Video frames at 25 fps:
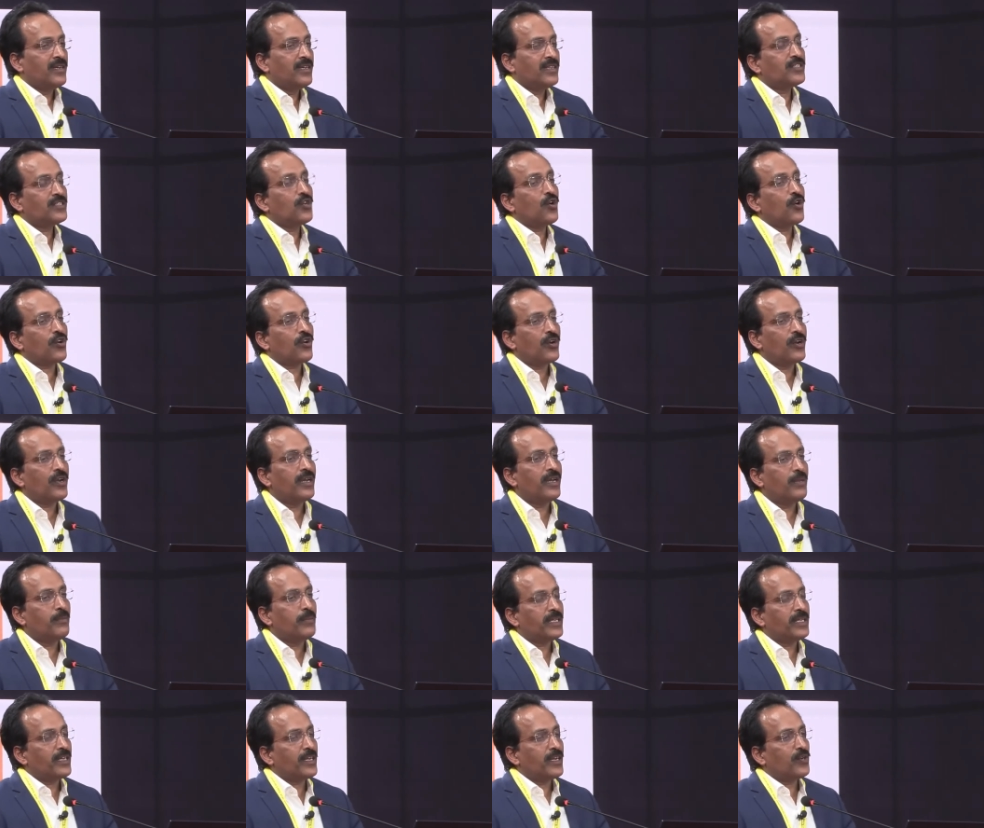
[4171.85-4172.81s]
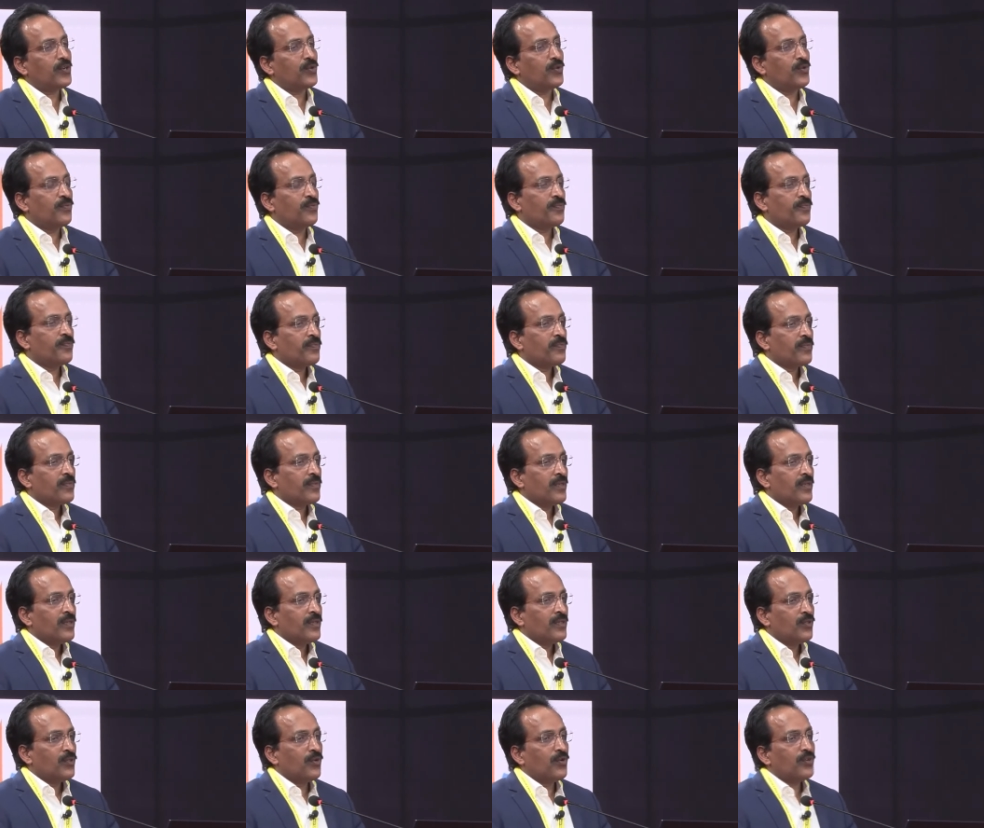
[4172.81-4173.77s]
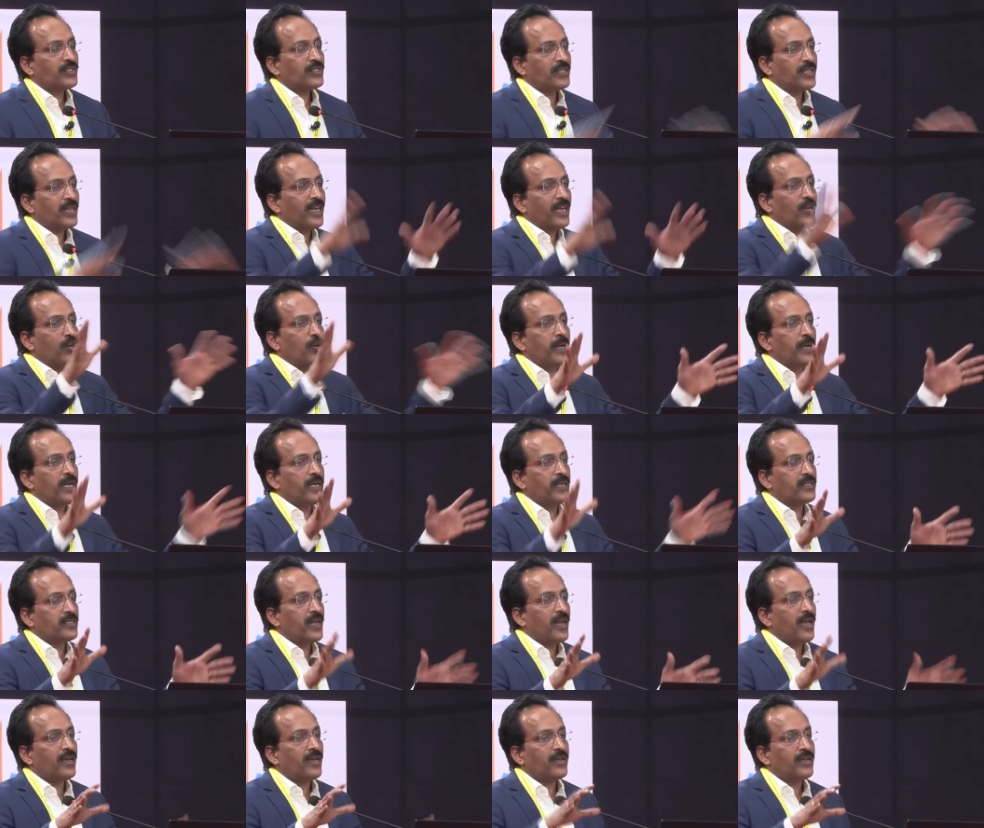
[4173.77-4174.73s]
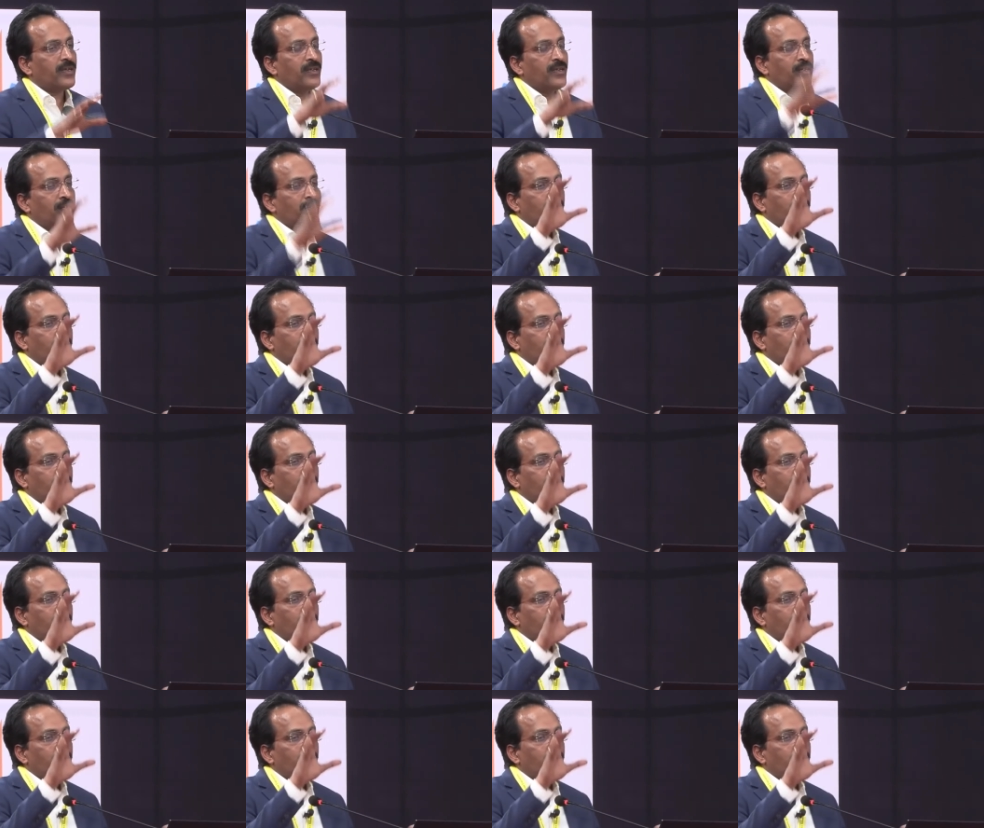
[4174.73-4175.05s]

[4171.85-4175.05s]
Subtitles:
It's not only limited to those 3 domains, like